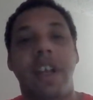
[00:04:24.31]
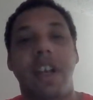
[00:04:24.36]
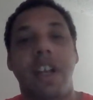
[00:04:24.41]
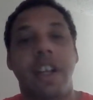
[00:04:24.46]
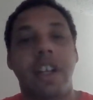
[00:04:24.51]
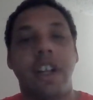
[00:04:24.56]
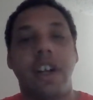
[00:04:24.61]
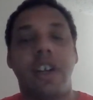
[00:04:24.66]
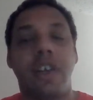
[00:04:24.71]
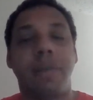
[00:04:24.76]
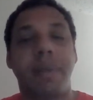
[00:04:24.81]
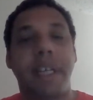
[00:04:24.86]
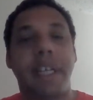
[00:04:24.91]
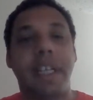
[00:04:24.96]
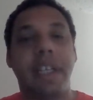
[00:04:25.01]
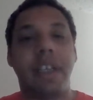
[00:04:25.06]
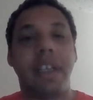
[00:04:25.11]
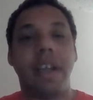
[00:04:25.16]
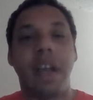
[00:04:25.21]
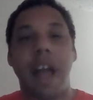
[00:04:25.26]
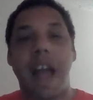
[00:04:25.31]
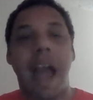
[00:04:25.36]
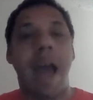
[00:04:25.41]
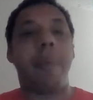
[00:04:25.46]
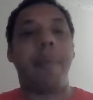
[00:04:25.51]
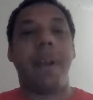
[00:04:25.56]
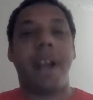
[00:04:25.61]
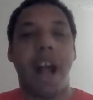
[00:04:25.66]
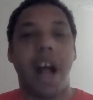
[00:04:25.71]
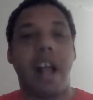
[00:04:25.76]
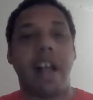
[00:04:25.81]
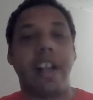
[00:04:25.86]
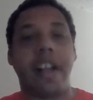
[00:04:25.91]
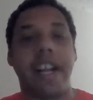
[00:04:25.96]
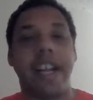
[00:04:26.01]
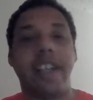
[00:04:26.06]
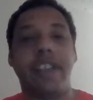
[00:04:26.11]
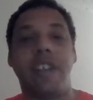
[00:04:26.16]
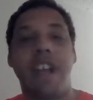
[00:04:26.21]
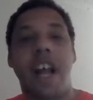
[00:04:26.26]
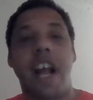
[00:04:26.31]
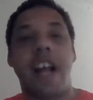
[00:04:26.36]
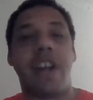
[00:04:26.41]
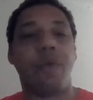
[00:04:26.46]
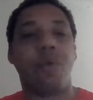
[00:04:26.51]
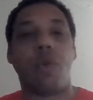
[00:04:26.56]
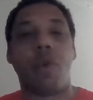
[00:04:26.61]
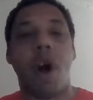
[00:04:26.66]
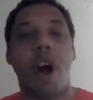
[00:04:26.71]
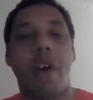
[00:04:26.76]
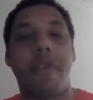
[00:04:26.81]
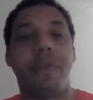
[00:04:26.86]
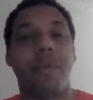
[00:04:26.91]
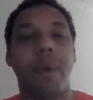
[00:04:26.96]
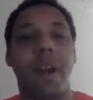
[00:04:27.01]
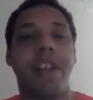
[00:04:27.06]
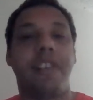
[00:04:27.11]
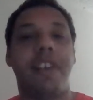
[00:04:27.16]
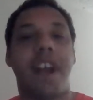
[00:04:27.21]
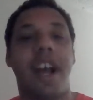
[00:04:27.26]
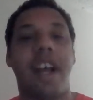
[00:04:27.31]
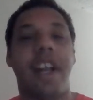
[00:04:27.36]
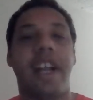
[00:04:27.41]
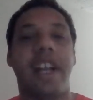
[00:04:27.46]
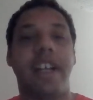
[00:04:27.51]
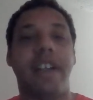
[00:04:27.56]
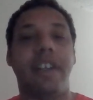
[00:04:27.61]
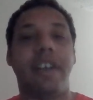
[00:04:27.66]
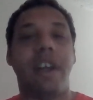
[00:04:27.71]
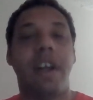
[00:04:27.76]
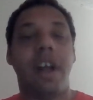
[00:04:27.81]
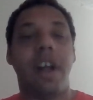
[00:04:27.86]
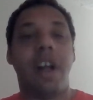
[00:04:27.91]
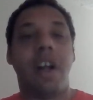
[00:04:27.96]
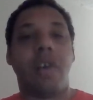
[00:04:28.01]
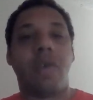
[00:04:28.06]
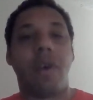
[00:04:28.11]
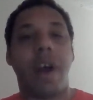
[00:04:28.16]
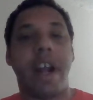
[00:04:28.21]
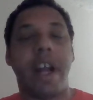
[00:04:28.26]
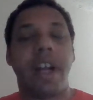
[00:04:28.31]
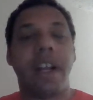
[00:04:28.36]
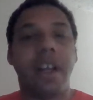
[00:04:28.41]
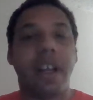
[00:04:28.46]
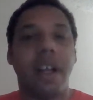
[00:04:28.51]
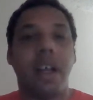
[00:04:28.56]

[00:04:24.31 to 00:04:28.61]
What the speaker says: You know what I mean? Happy Galladays and Rudolph the red tight end. Right?